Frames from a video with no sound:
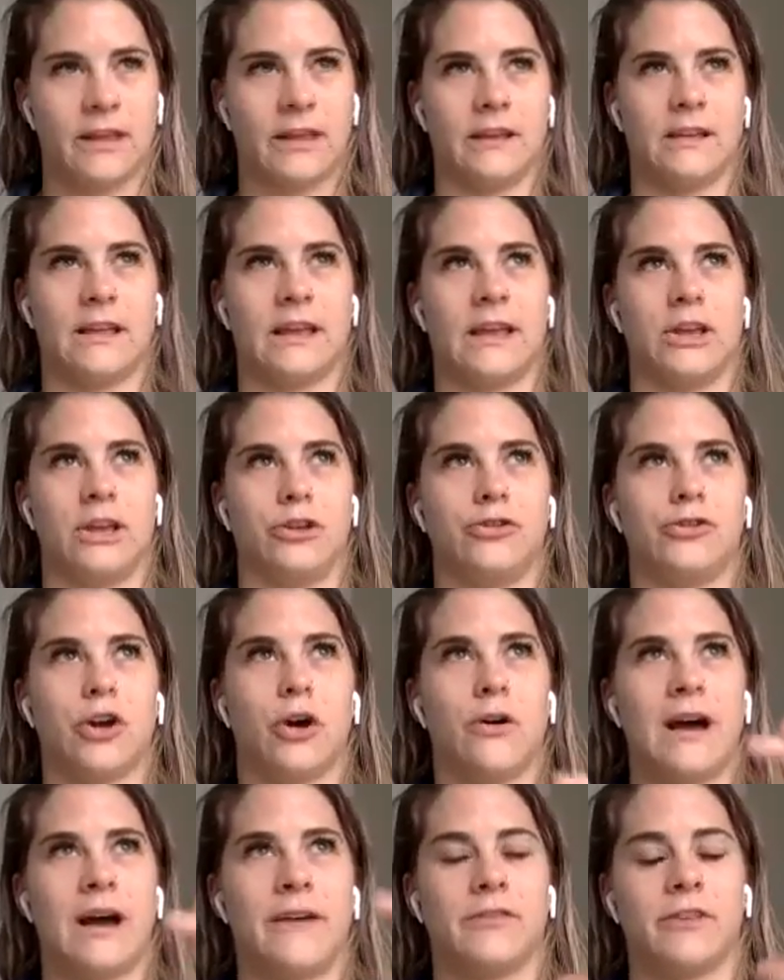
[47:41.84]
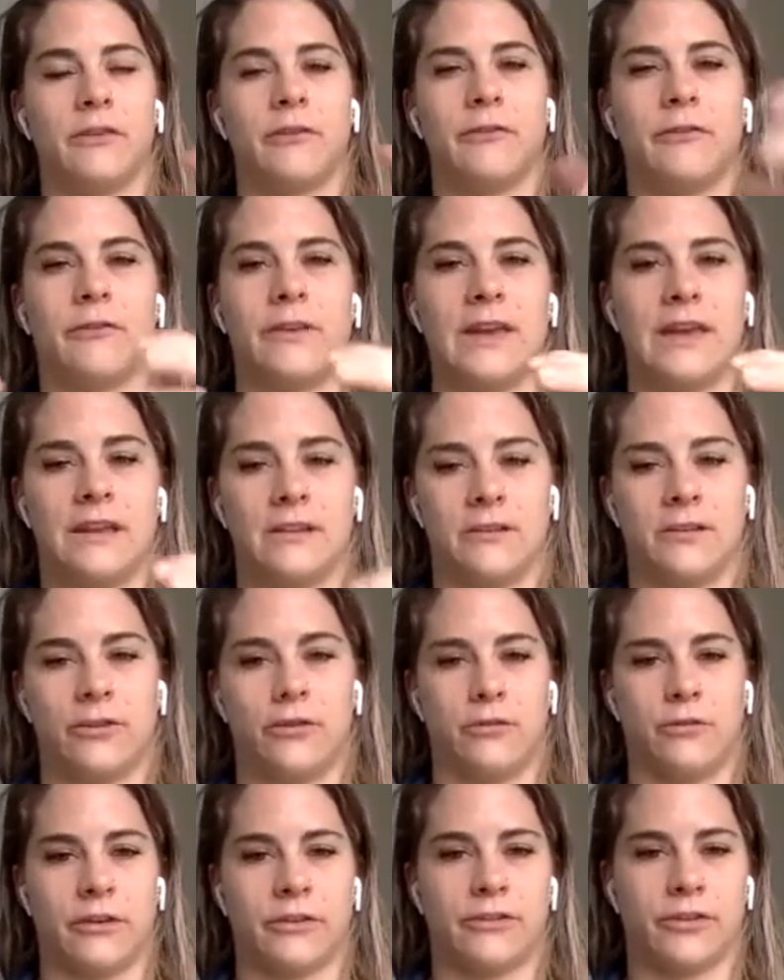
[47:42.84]
feeling like you don't have to fit
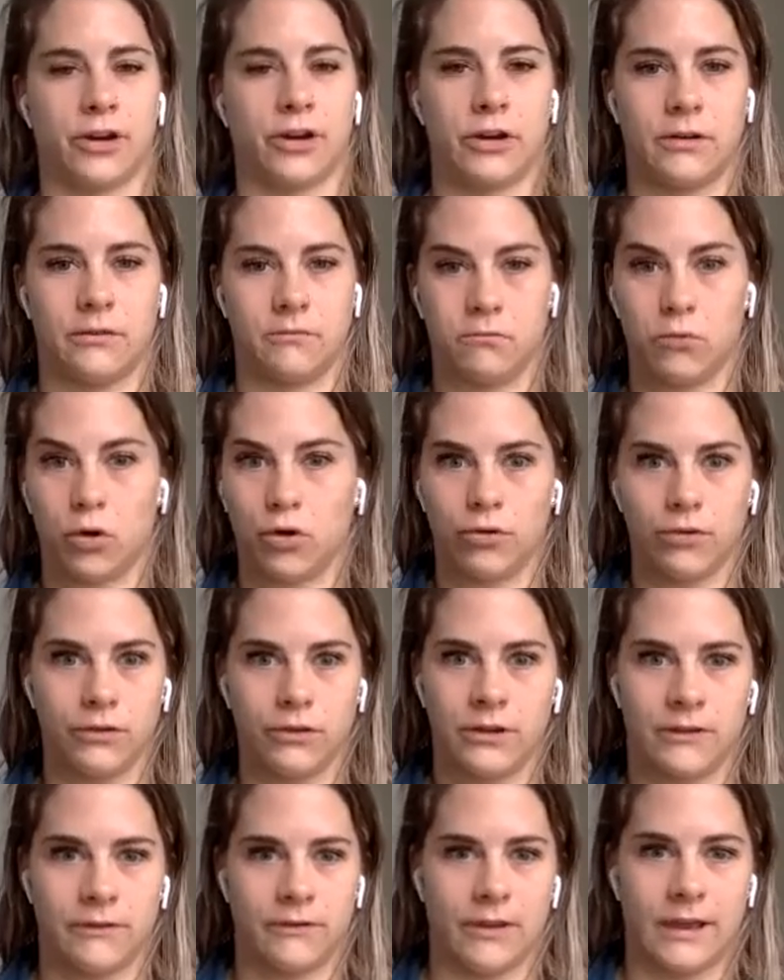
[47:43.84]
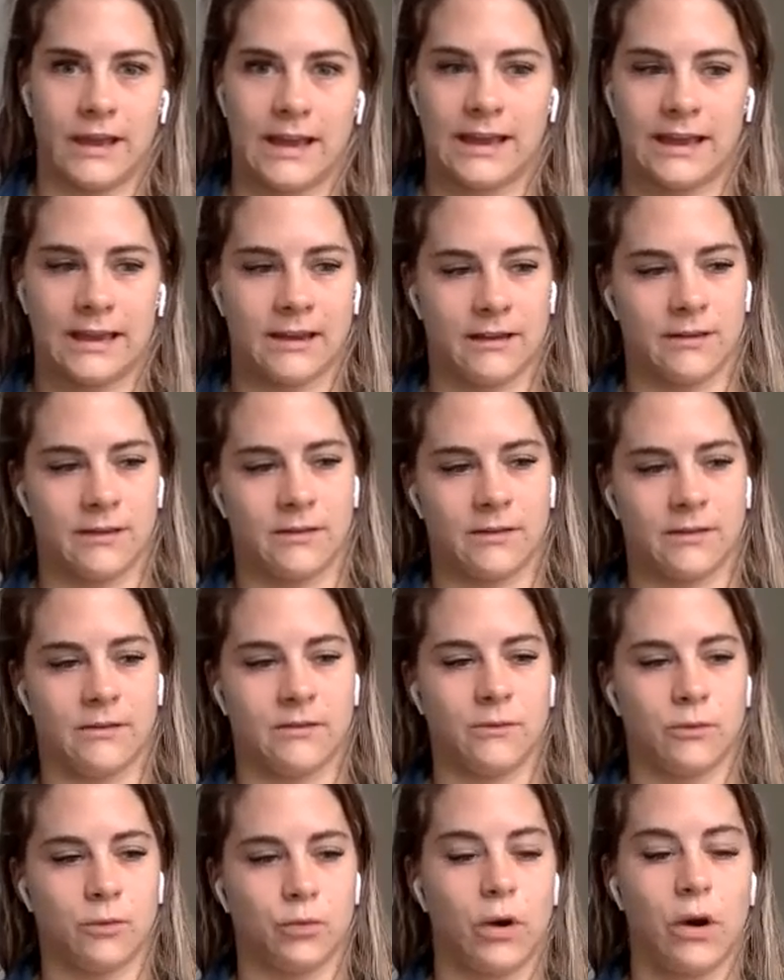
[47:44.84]
into a certain mold of like
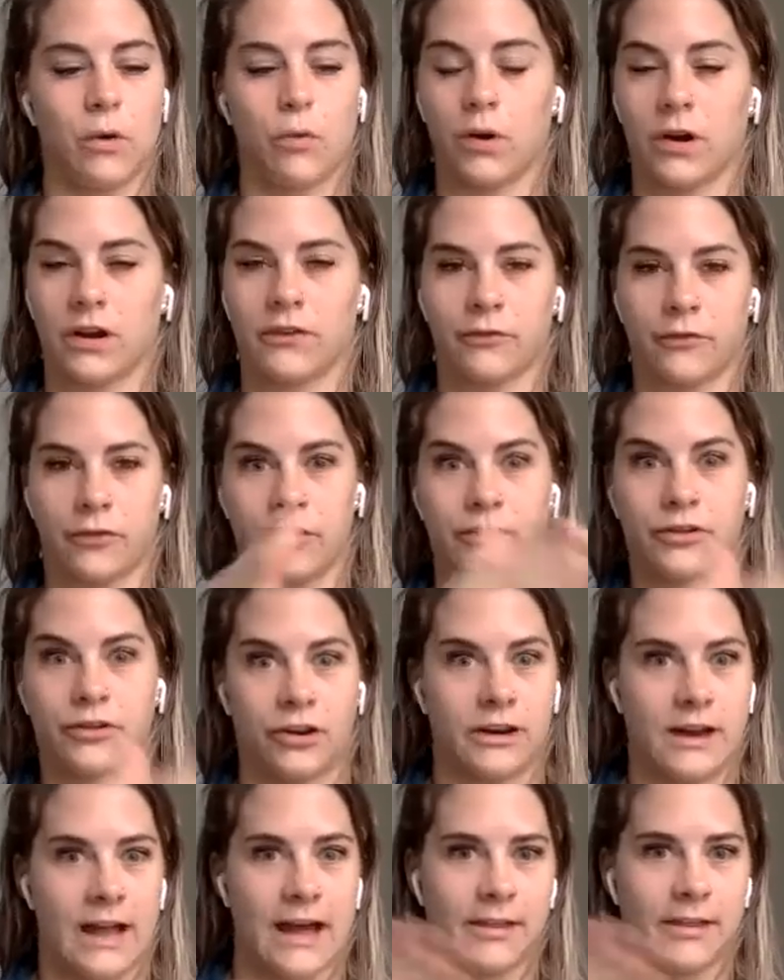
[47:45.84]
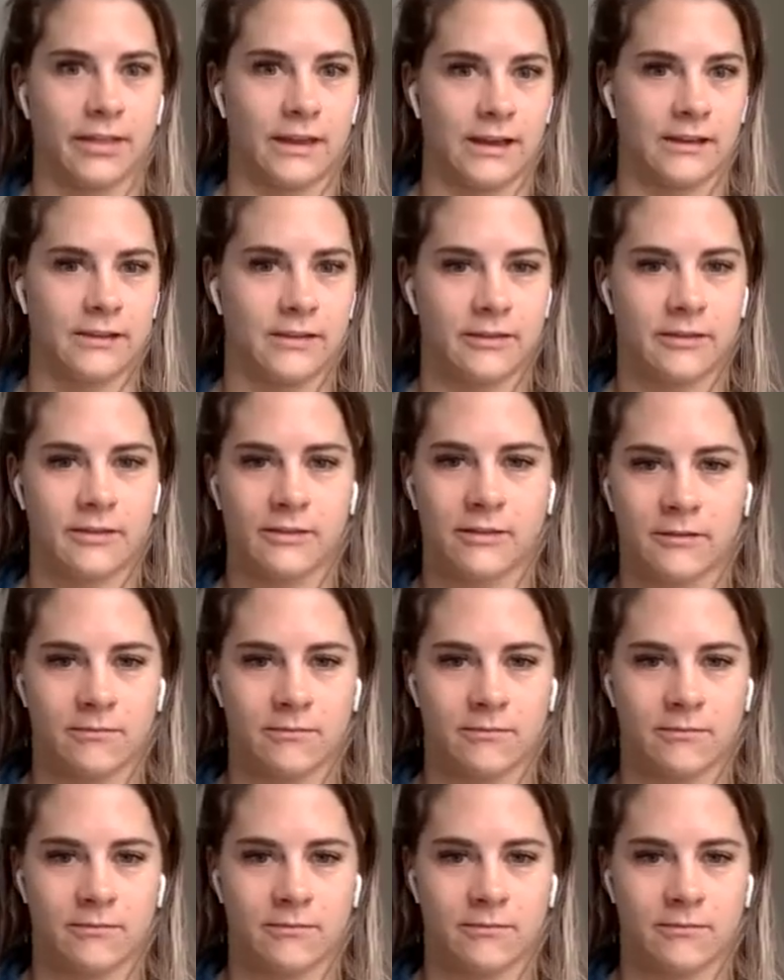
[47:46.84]
what works for certain athletes.